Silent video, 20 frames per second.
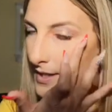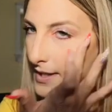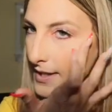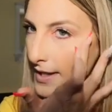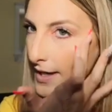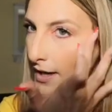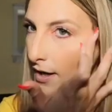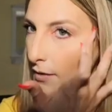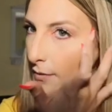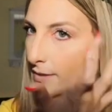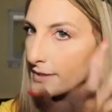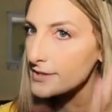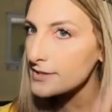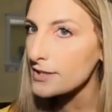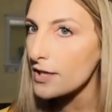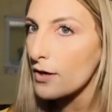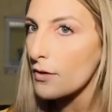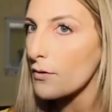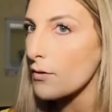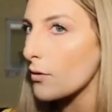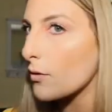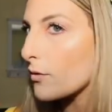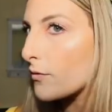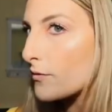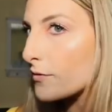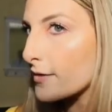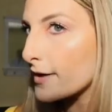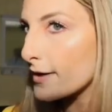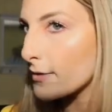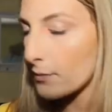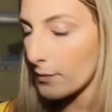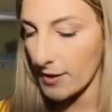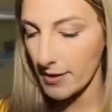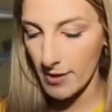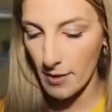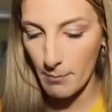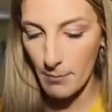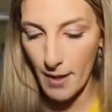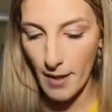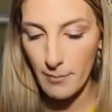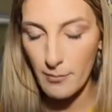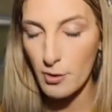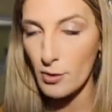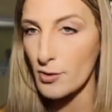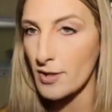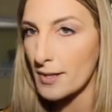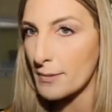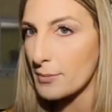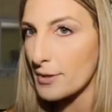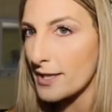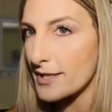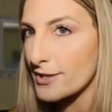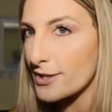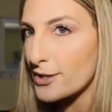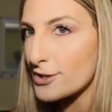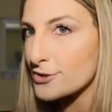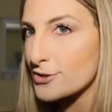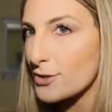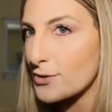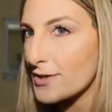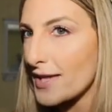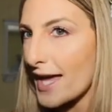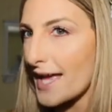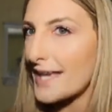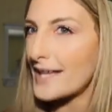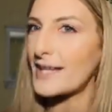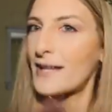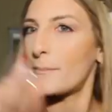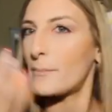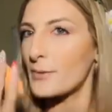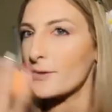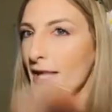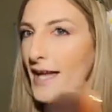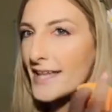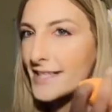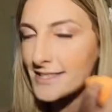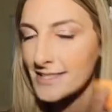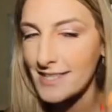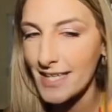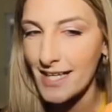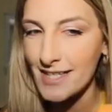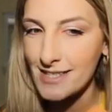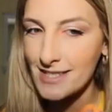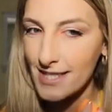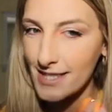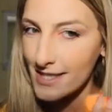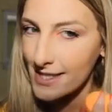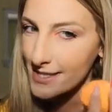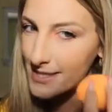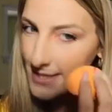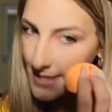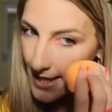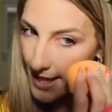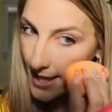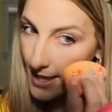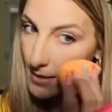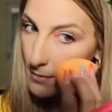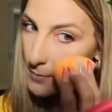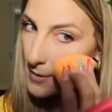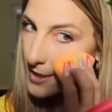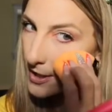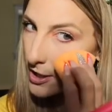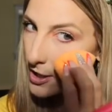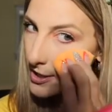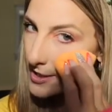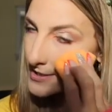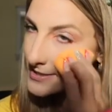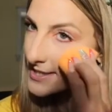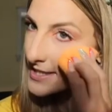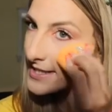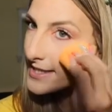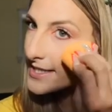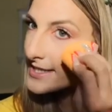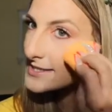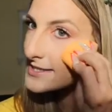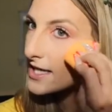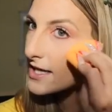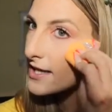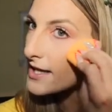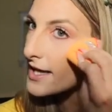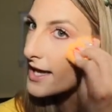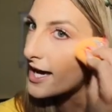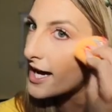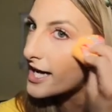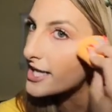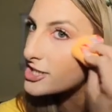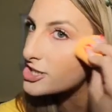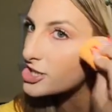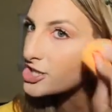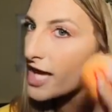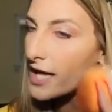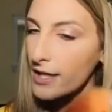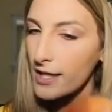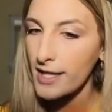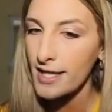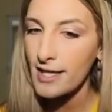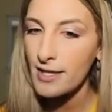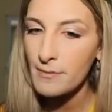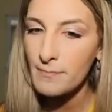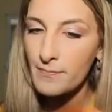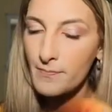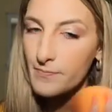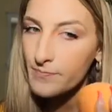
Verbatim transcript: And I always go over it with my beauty blender so that it blends into the skin because it is a jelly.